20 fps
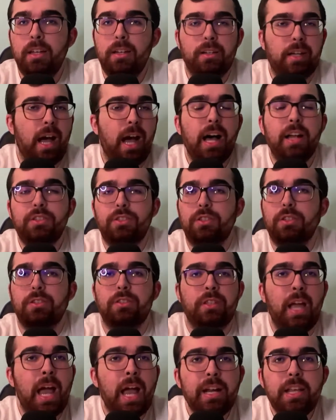
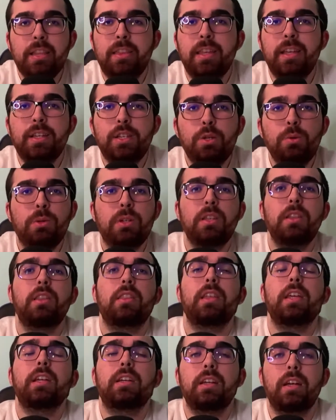concerts, anything you can
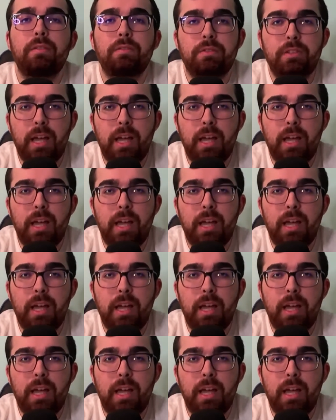think of,